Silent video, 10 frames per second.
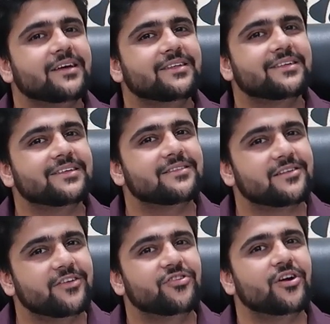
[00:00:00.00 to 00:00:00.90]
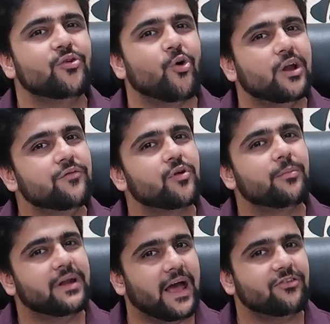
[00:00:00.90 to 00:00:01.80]
this is Richard, calling
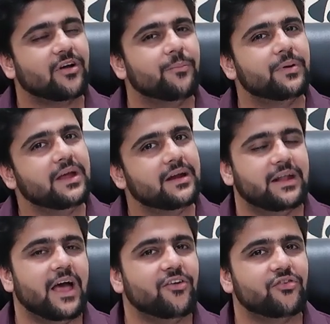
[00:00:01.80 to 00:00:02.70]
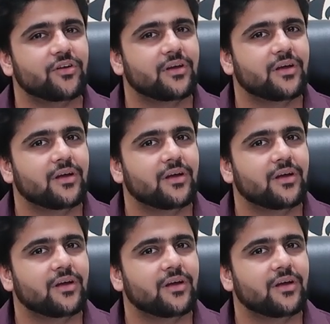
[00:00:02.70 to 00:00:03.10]
from Day's Company and Dash.